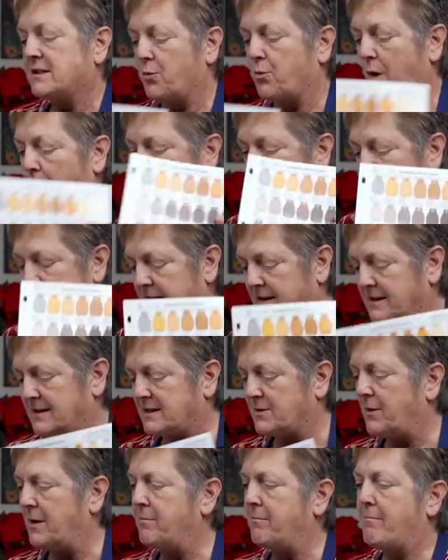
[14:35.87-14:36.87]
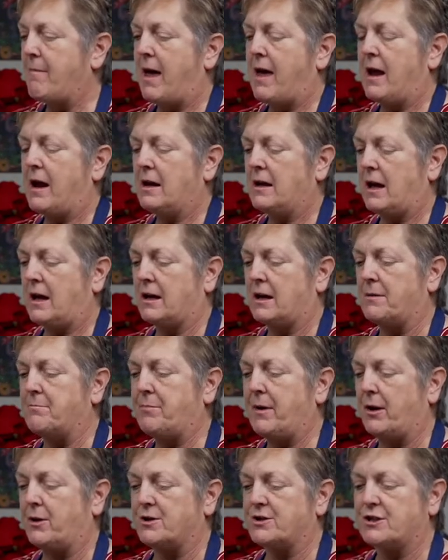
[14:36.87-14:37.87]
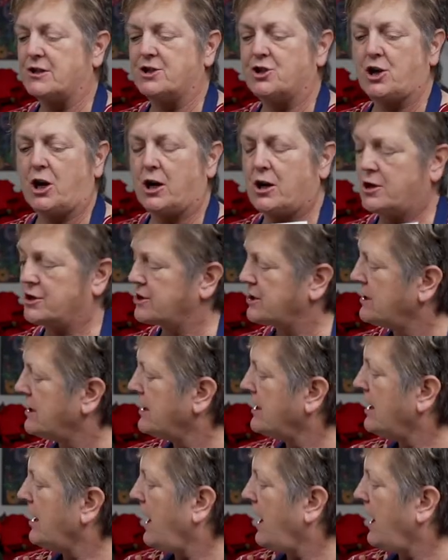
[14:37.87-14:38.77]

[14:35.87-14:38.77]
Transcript: so what we did is we made a comparison chart